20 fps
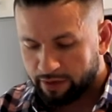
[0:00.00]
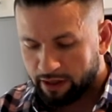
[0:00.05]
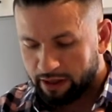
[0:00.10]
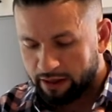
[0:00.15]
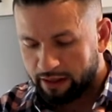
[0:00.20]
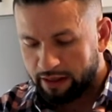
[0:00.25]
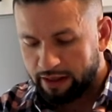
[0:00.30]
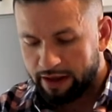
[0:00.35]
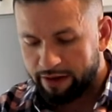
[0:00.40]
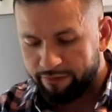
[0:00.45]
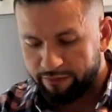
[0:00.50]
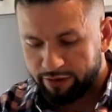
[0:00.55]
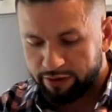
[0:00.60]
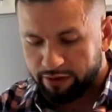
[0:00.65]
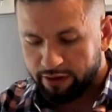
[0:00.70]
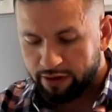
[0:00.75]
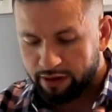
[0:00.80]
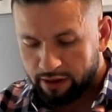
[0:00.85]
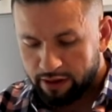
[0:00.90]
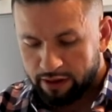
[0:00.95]

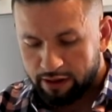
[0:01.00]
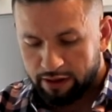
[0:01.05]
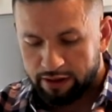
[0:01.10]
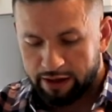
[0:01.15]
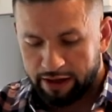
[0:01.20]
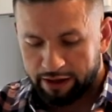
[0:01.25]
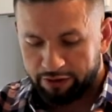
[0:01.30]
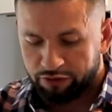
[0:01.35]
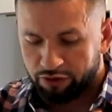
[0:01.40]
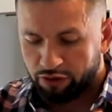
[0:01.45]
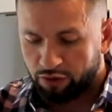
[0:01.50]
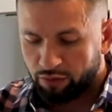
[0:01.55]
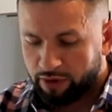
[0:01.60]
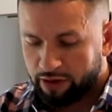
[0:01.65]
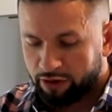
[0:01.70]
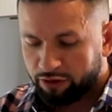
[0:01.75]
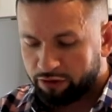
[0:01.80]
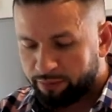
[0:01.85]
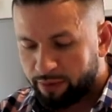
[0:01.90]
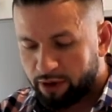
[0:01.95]
11 nice
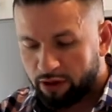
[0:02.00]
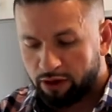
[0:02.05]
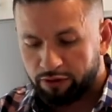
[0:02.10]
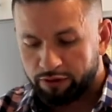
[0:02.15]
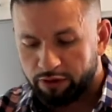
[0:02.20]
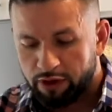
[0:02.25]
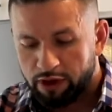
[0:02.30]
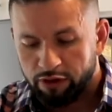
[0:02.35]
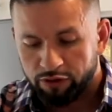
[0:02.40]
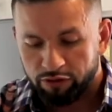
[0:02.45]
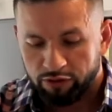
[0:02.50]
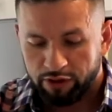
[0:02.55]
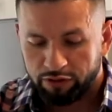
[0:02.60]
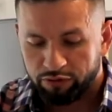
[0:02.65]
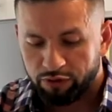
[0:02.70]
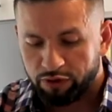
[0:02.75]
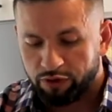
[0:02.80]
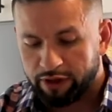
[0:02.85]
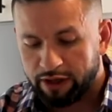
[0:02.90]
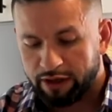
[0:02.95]
2-ounce balls. So
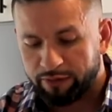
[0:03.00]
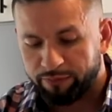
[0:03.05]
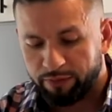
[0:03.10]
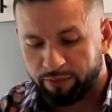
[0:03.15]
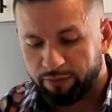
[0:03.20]
that's what you get